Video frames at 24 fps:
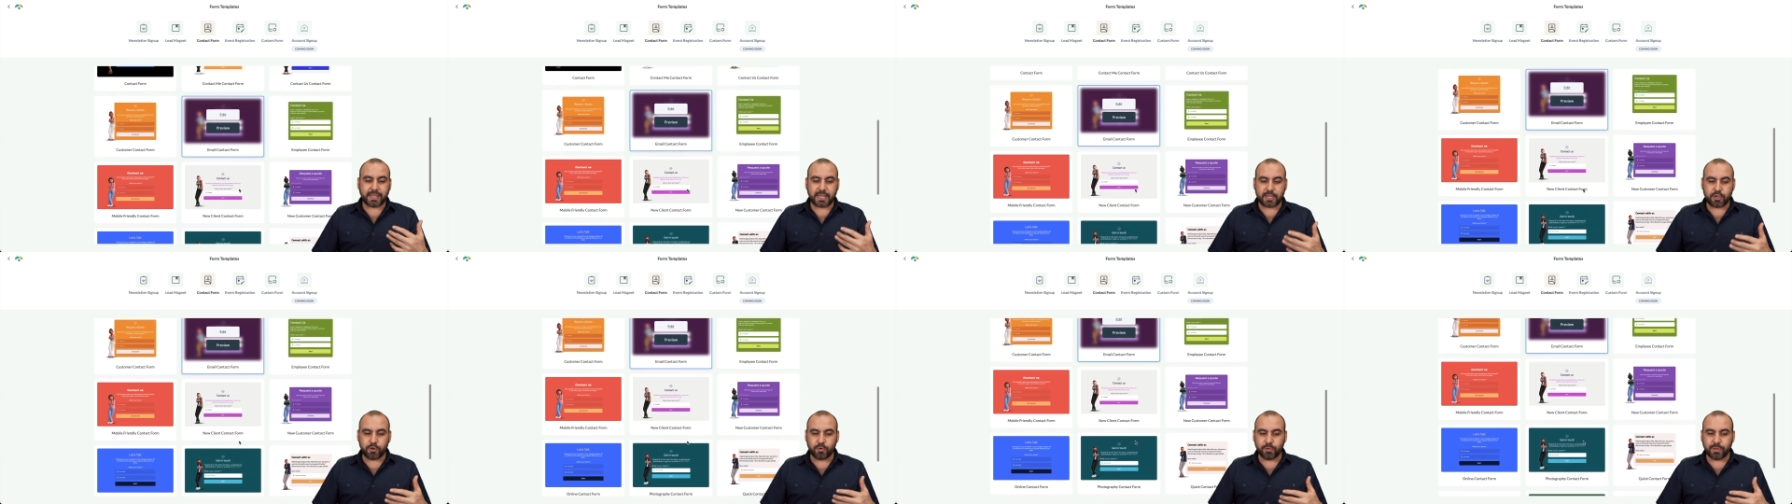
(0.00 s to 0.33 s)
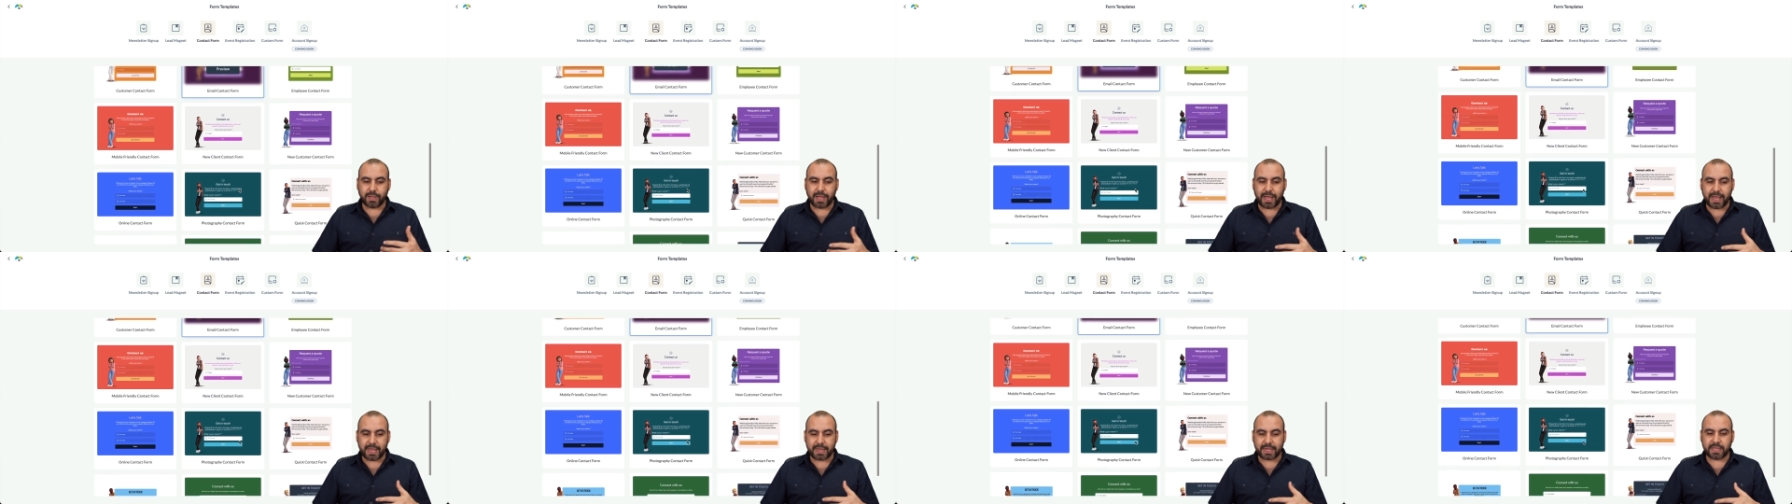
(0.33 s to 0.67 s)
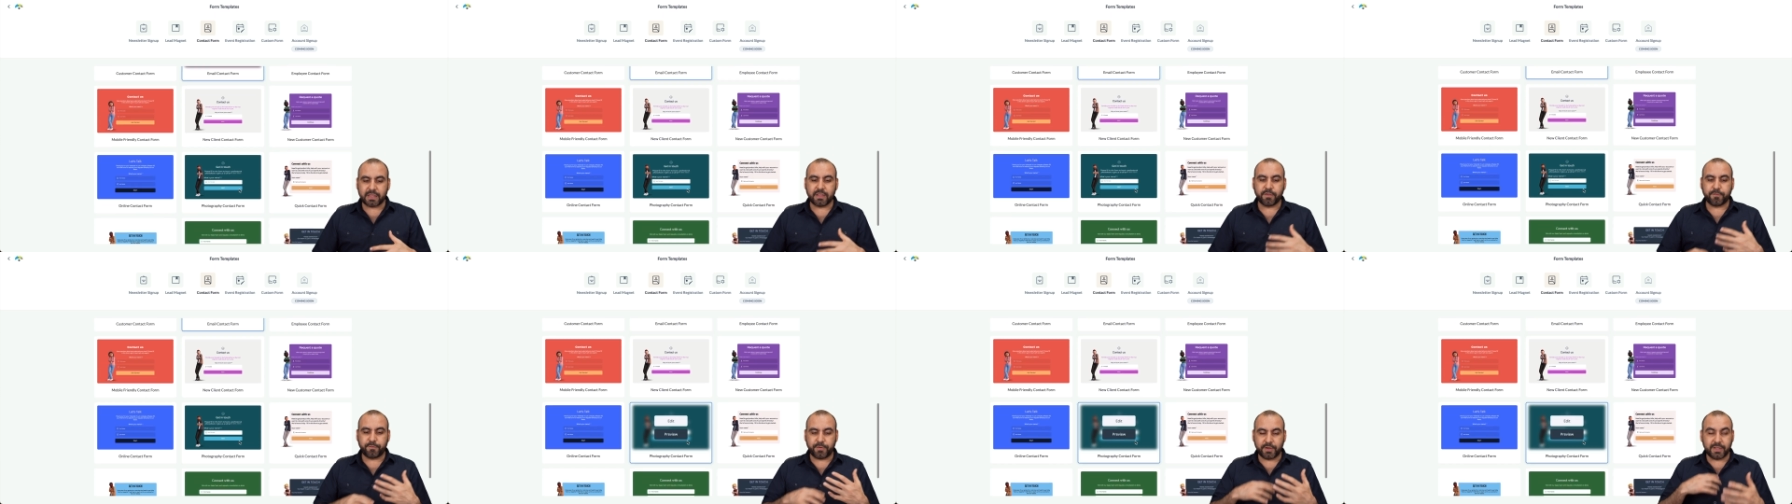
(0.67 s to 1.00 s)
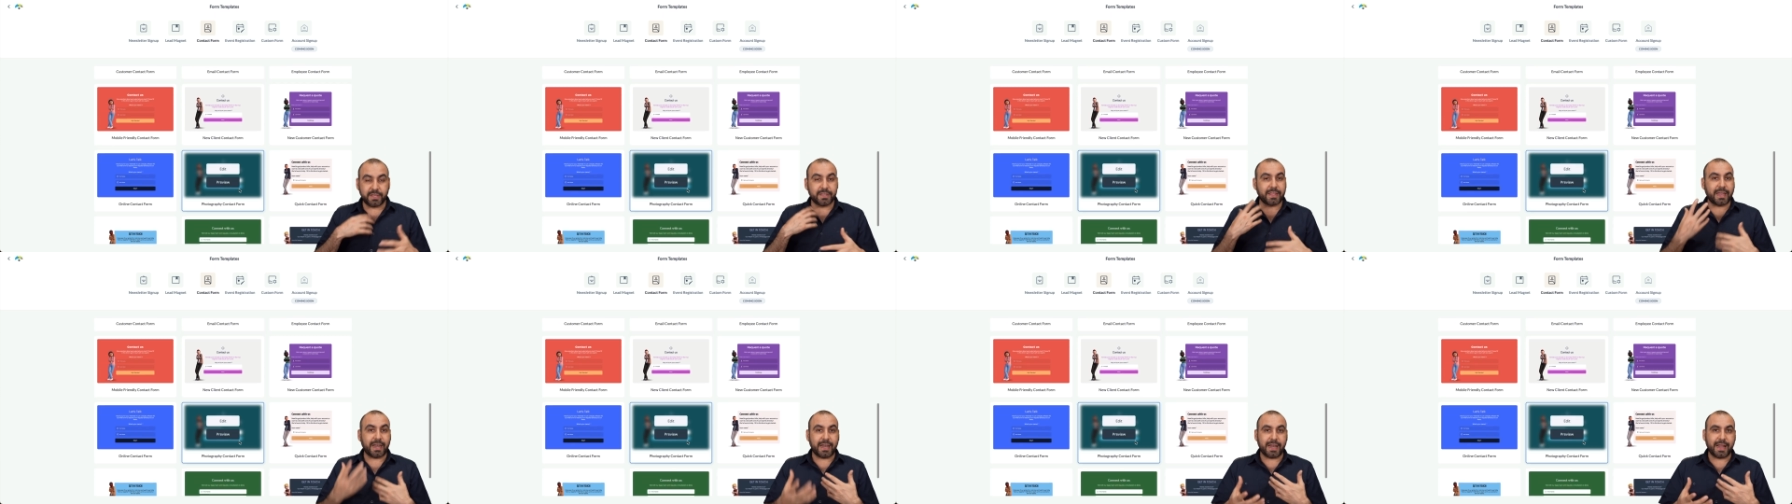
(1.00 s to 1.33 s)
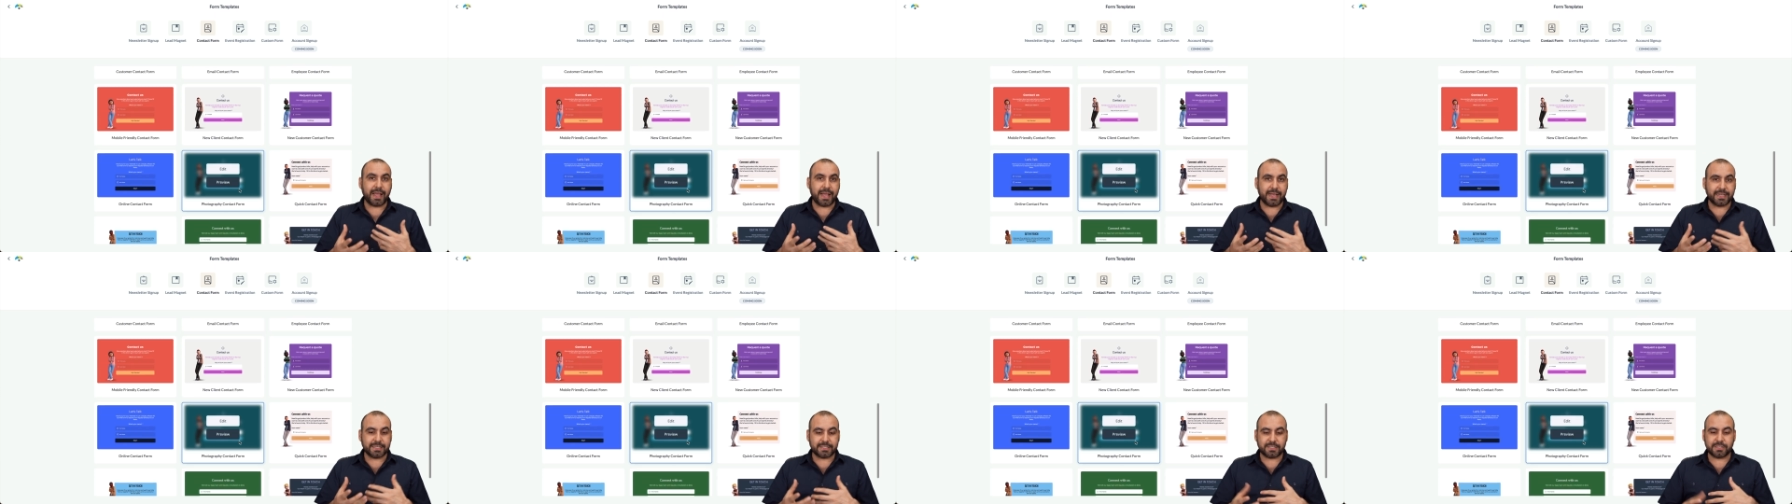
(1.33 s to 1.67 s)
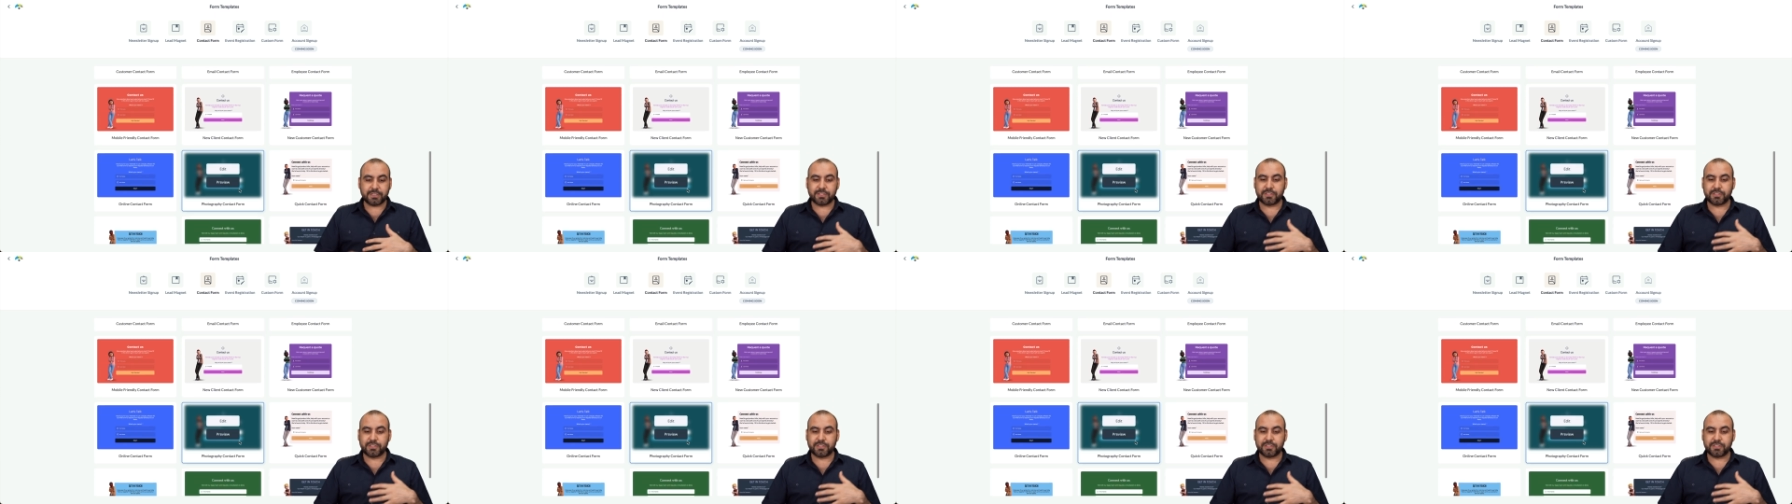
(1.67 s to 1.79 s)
that you like and the feeling that it has.